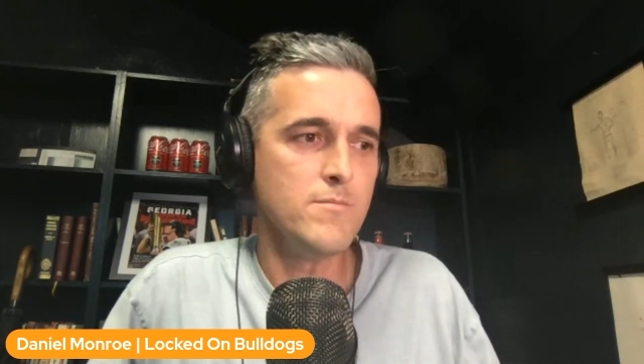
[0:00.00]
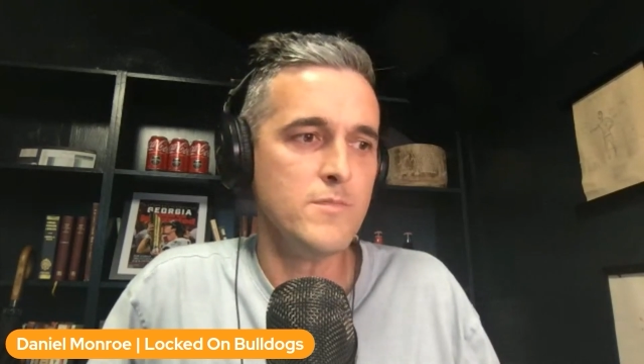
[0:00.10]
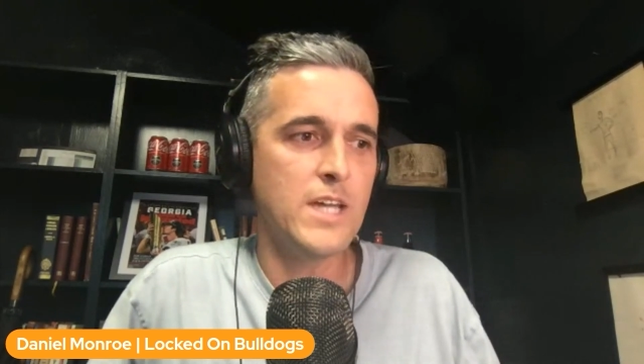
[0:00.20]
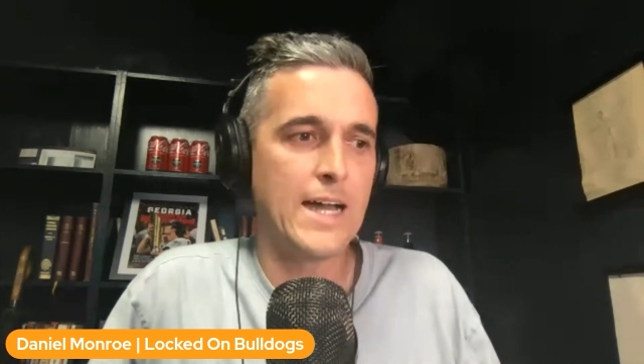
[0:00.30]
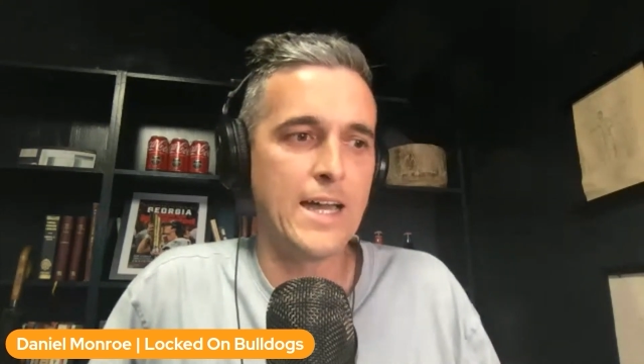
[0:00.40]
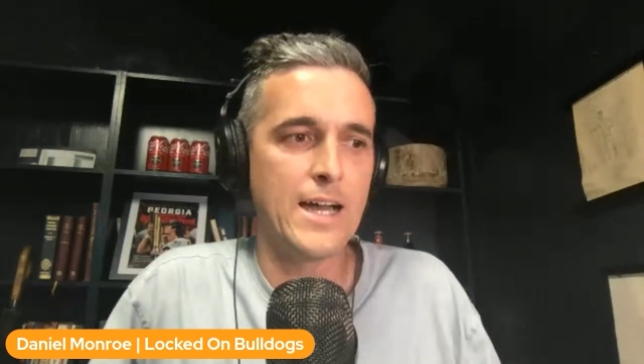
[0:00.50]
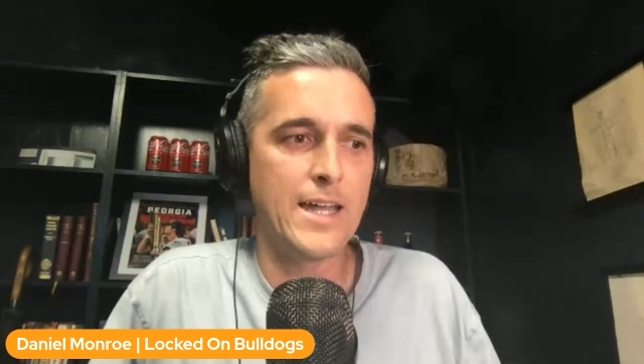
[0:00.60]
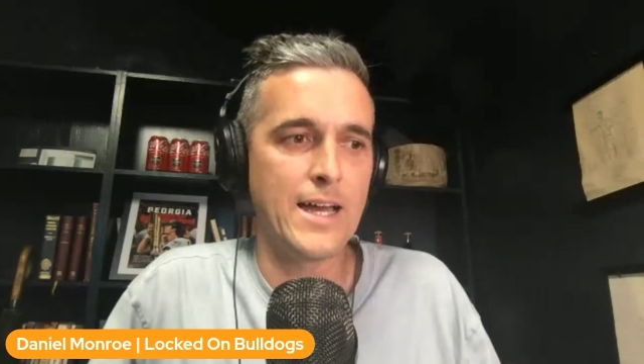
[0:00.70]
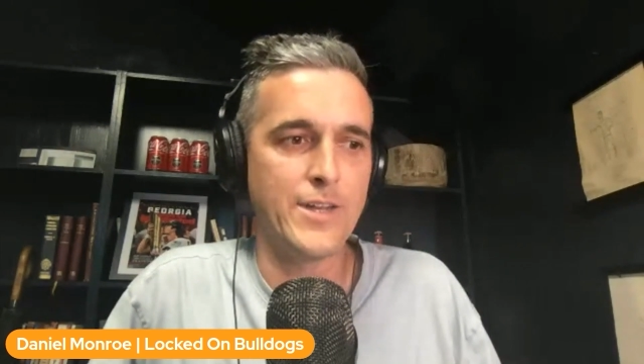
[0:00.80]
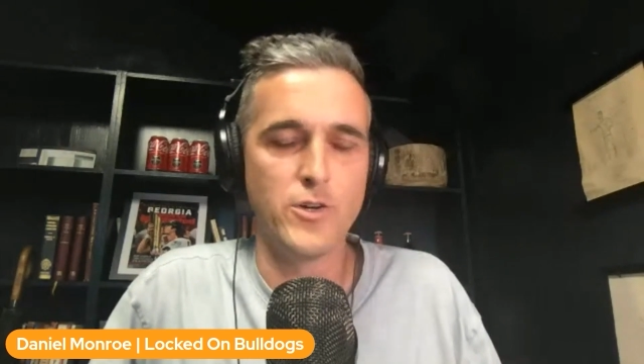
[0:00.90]

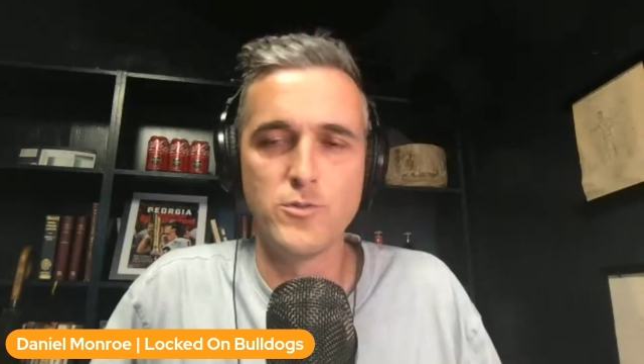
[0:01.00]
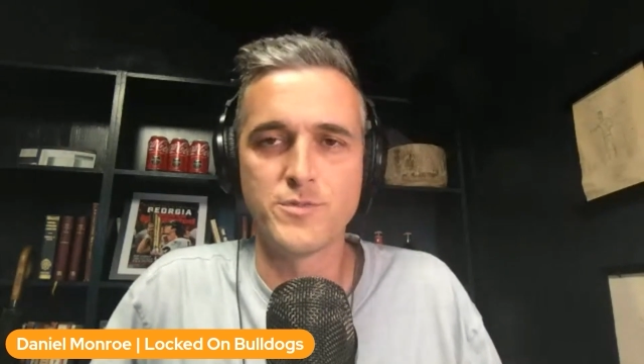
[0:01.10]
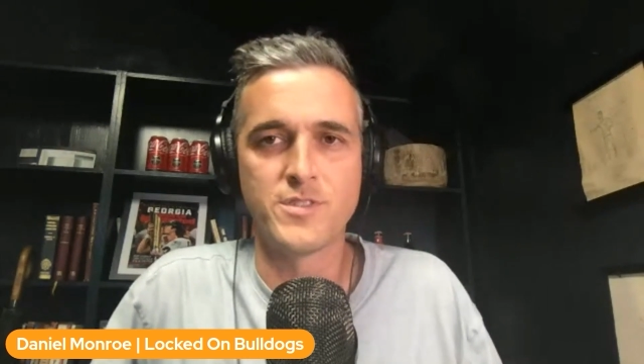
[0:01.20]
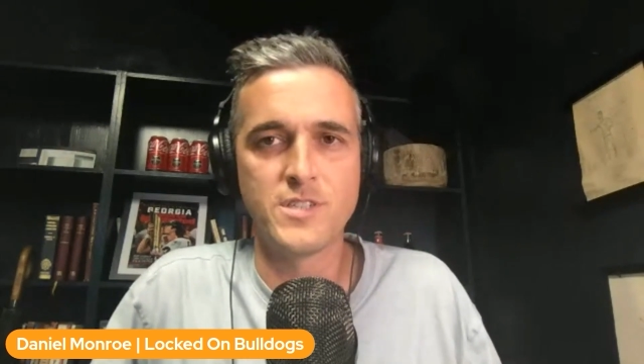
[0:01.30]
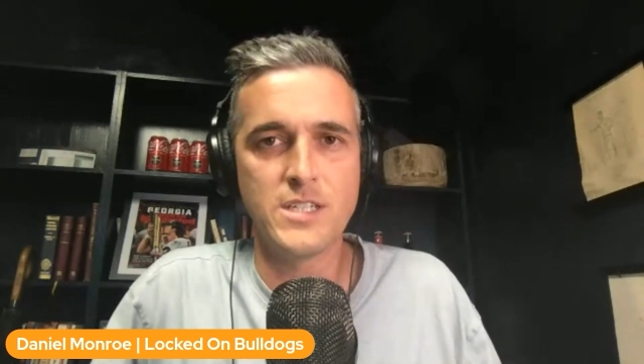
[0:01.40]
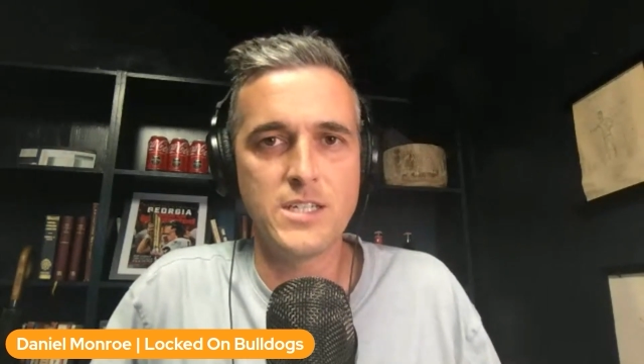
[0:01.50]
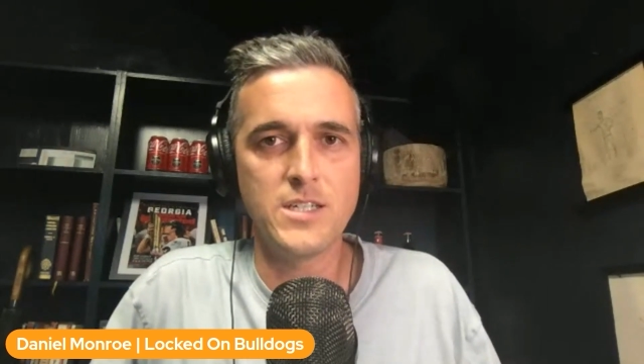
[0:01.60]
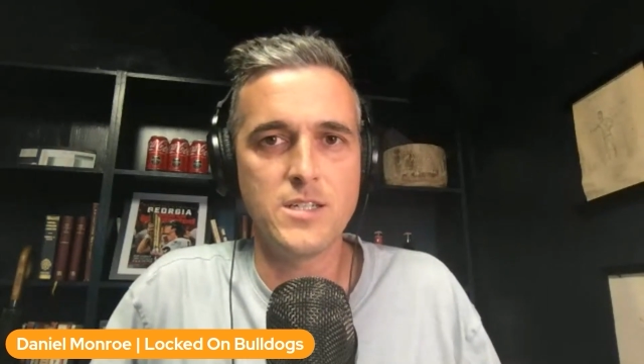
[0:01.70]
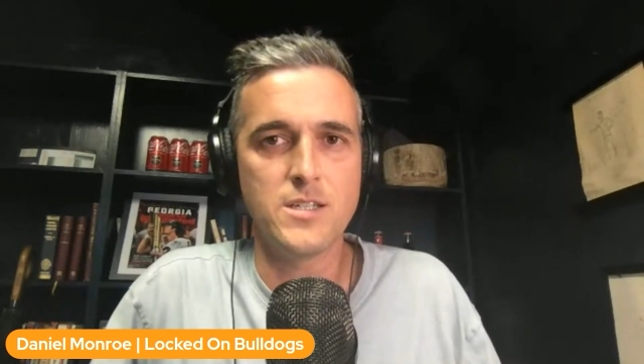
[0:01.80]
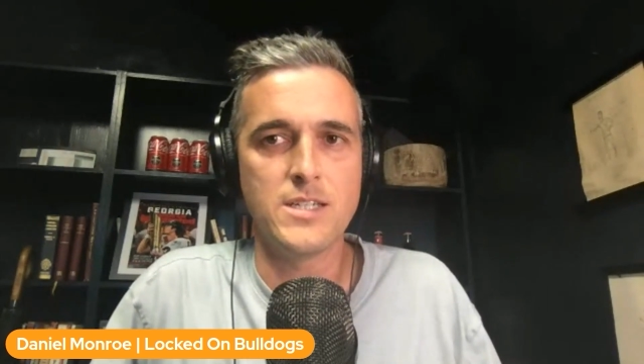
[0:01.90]
I don't
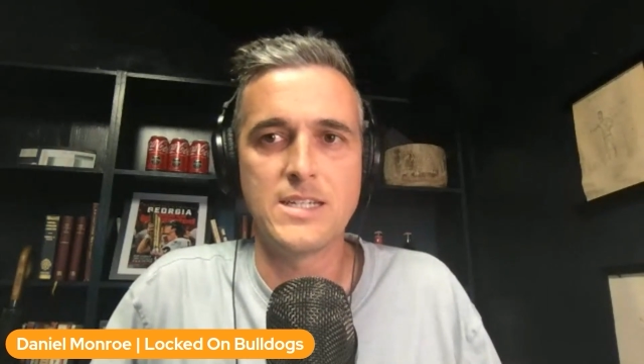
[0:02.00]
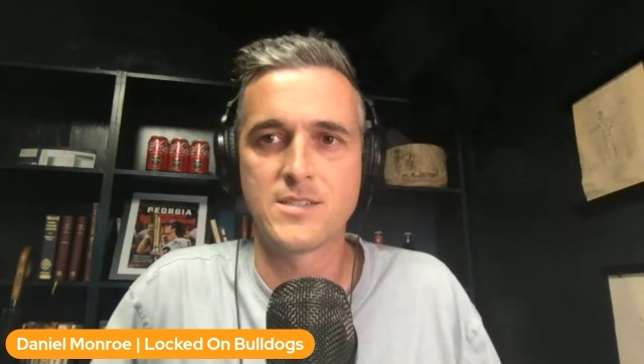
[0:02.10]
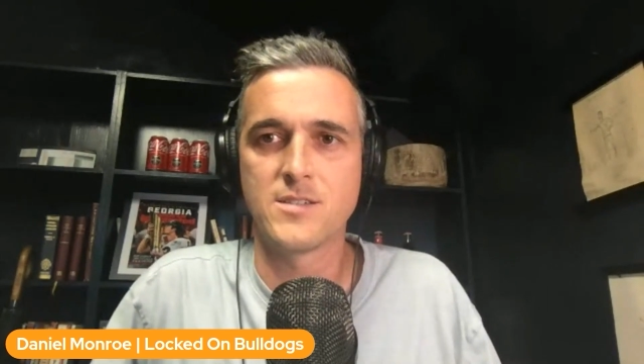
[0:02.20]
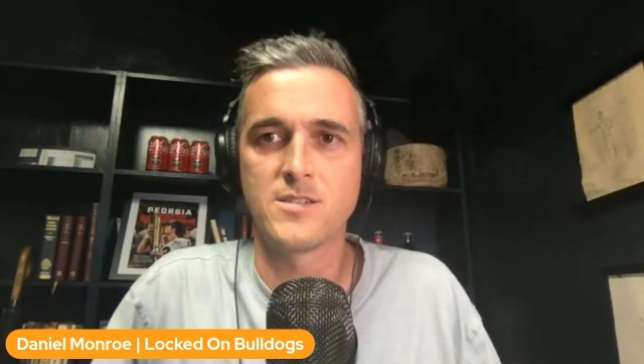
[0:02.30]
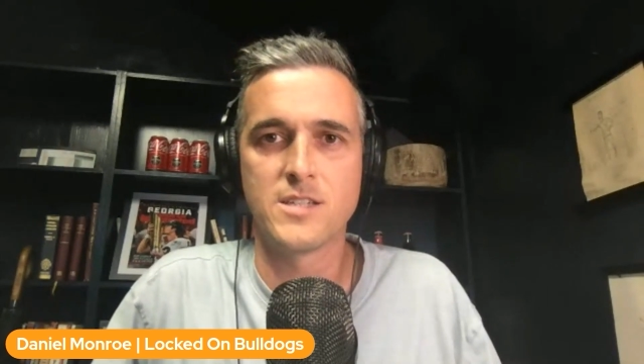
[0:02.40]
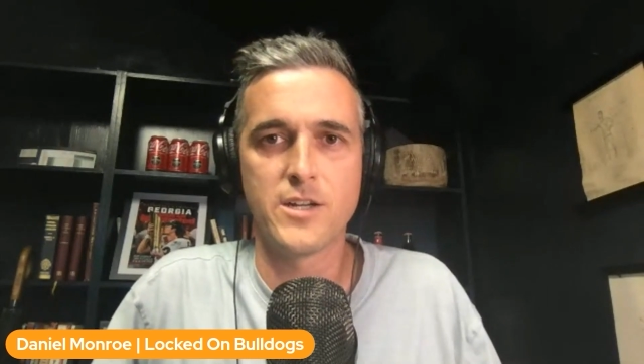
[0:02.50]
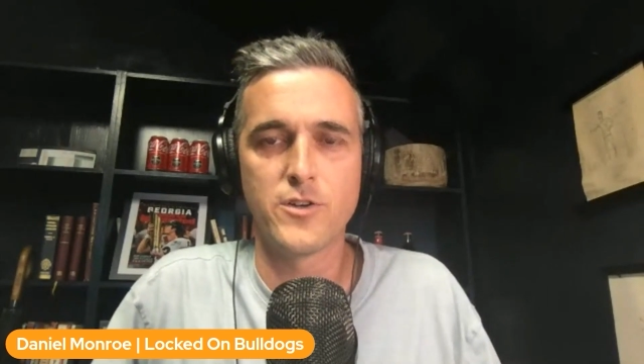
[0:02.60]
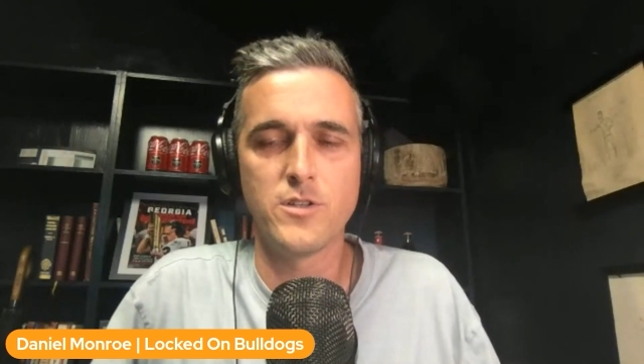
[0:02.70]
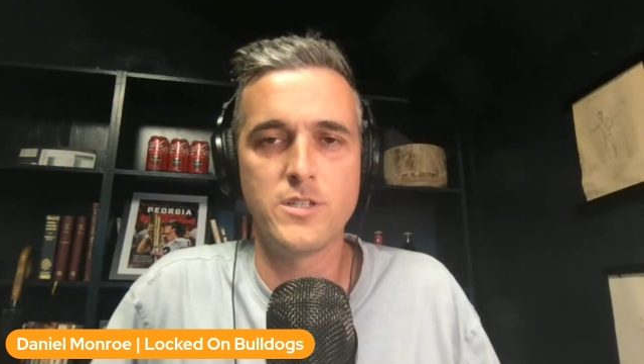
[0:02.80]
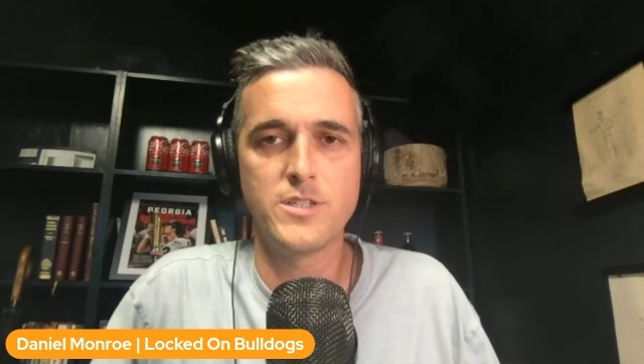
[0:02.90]
see
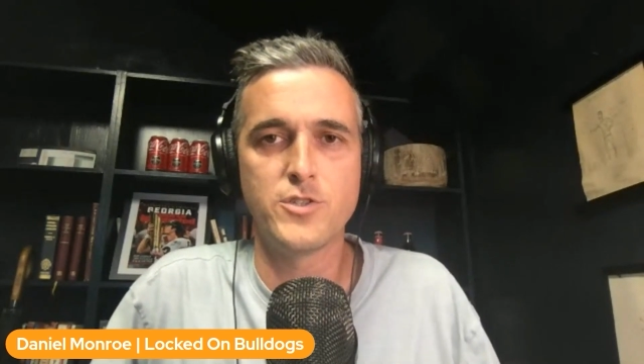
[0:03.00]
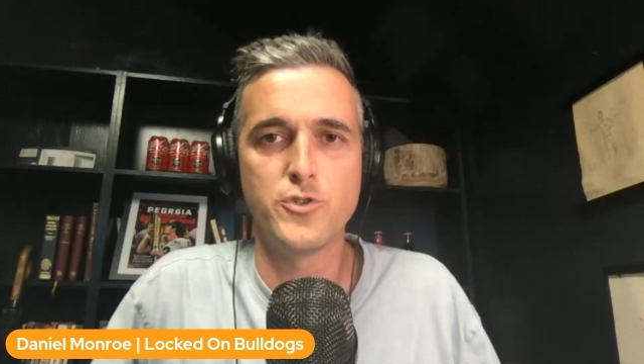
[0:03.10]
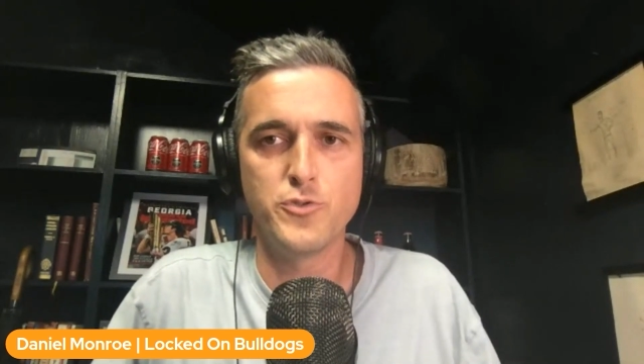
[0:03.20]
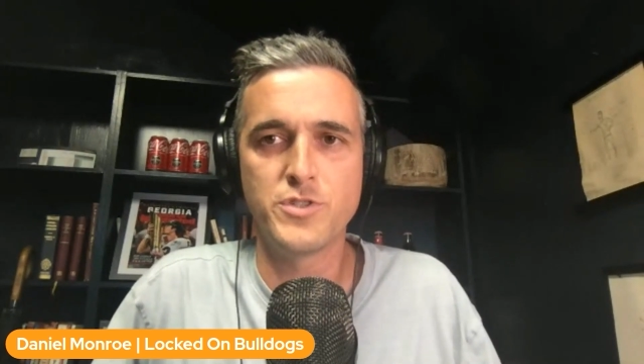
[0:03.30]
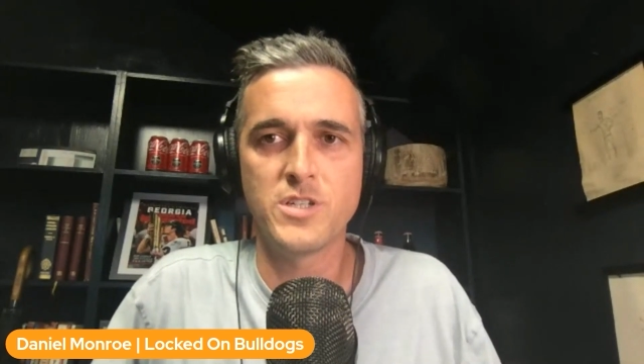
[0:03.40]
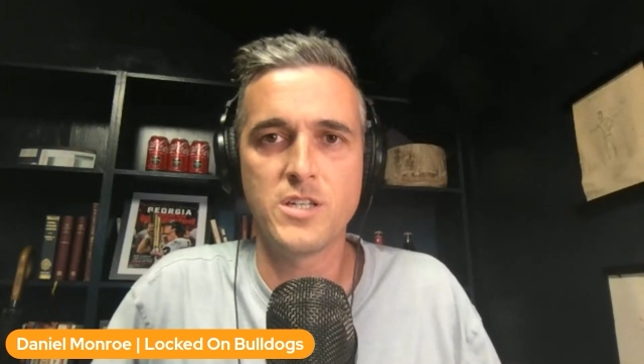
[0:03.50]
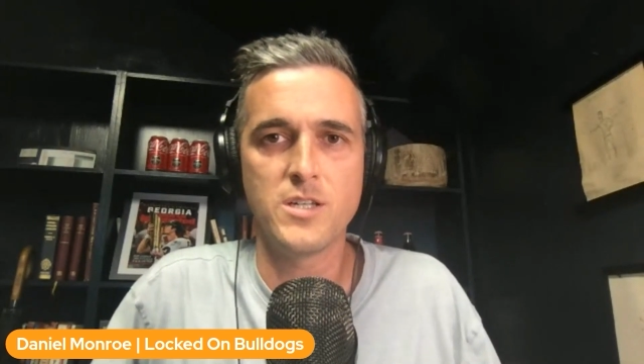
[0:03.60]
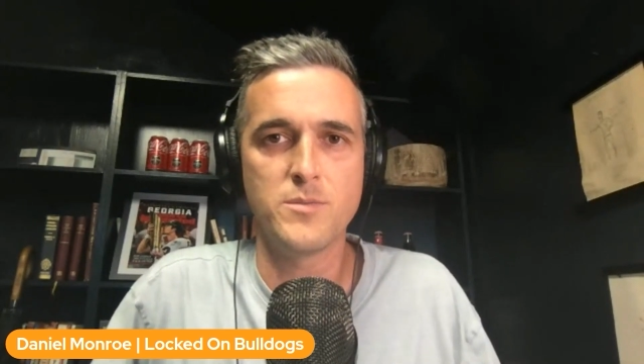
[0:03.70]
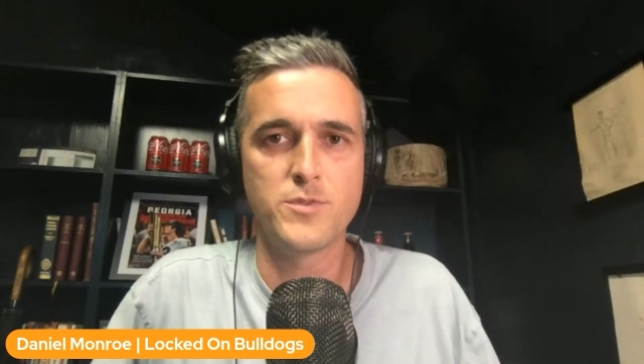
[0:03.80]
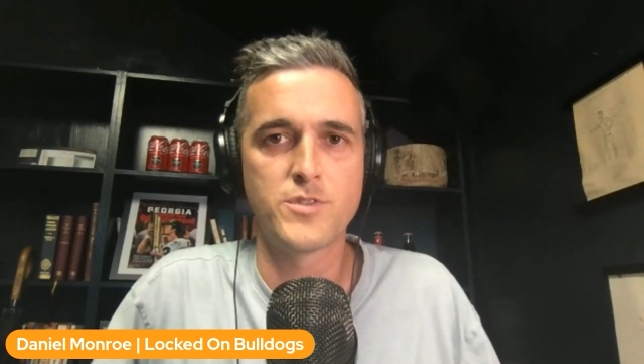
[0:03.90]
necessarily two
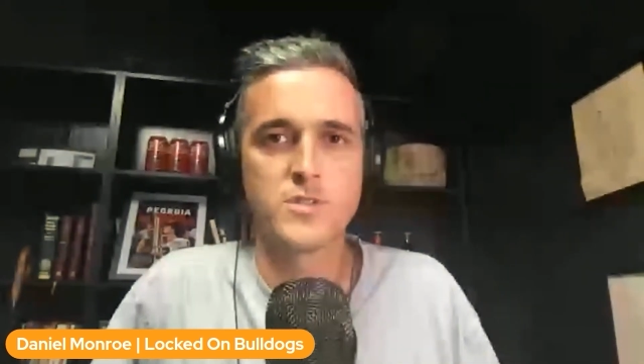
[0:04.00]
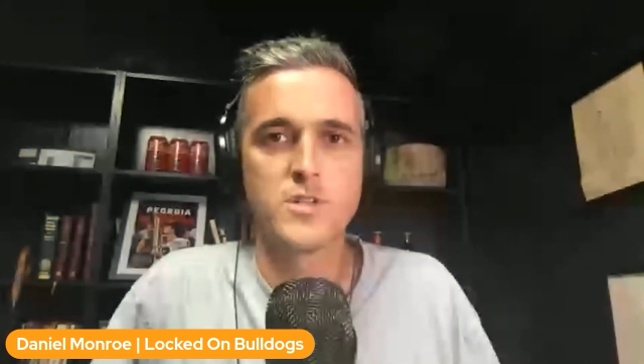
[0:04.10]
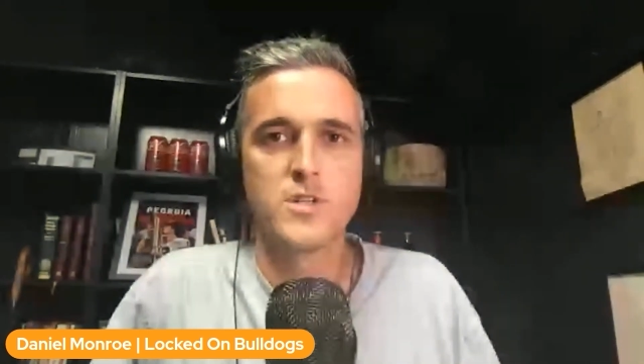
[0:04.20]
teams